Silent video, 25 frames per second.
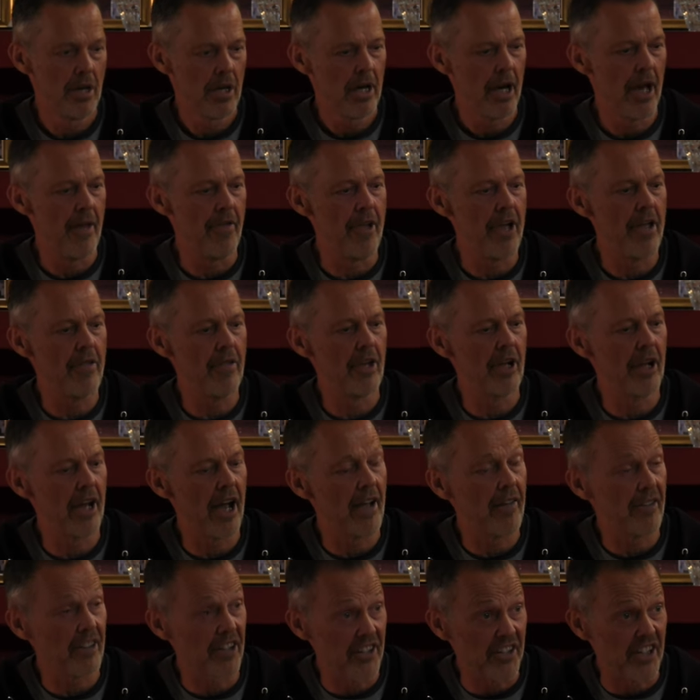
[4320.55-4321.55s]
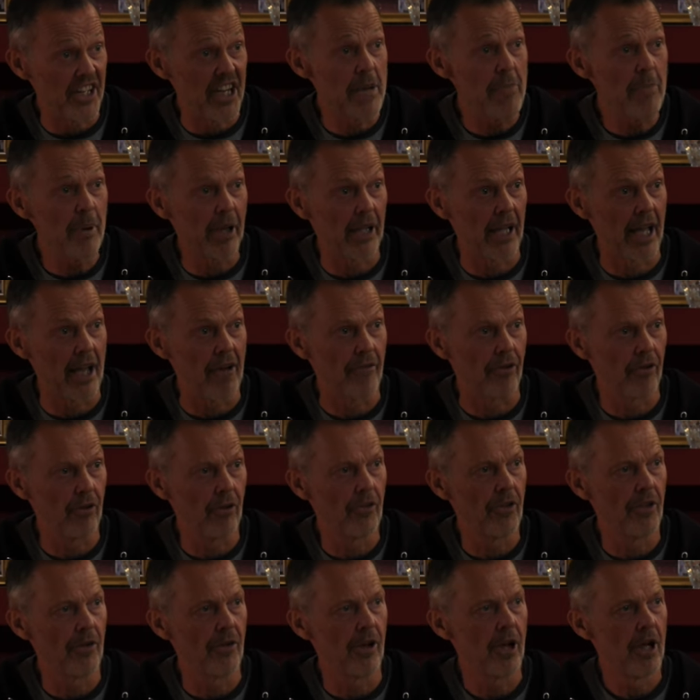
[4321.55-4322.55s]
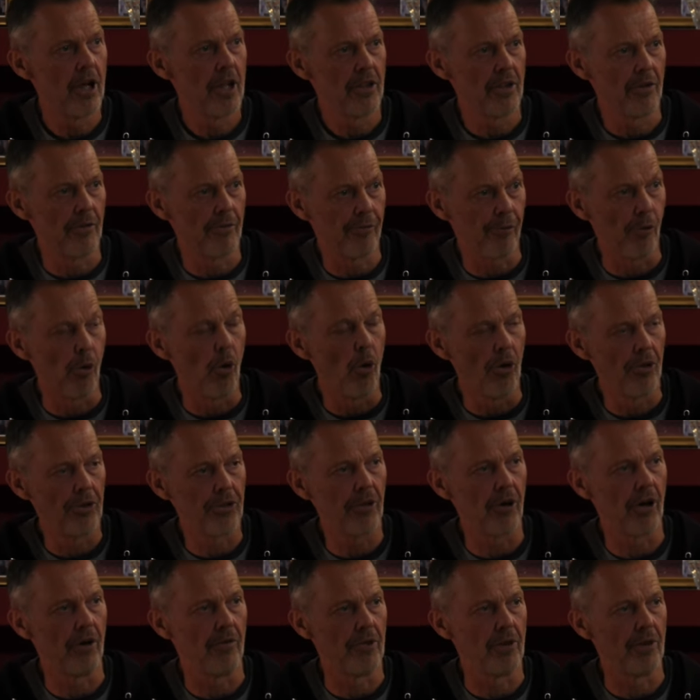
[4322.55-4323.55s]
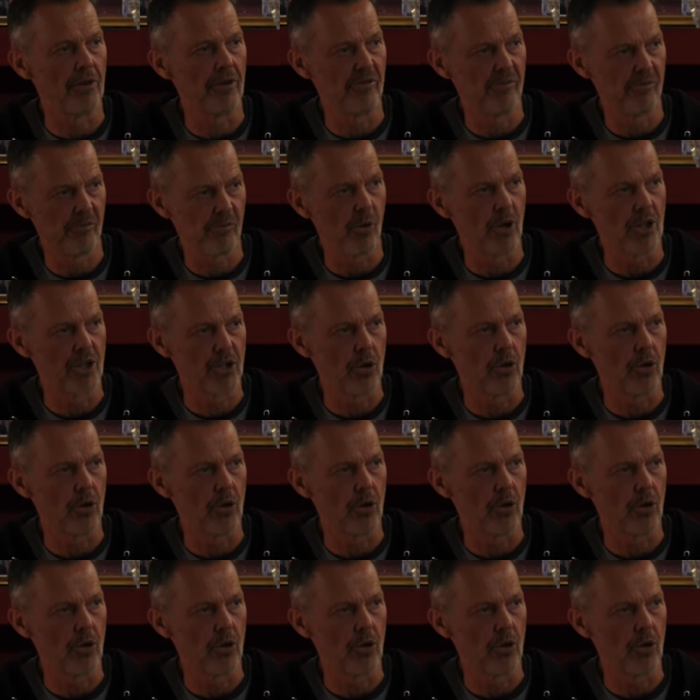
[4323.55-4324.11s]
And then the, at a deeper level, the, the fourth of the what's